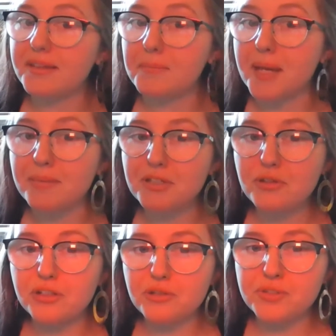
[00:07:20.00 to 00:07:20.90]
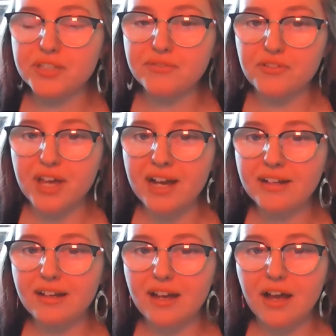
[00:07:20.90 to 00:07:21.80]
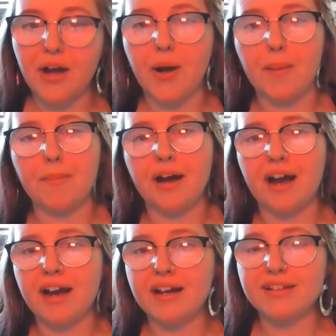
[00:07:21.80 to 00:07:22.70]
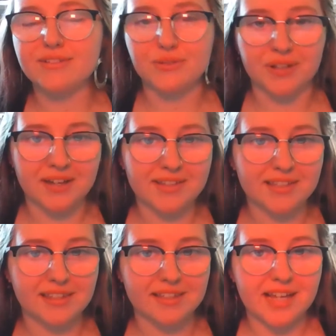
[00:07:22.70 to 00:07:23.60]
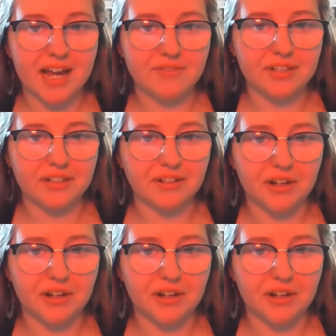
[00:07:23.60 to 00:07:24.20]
maybe you could use this for that, but I do not see this having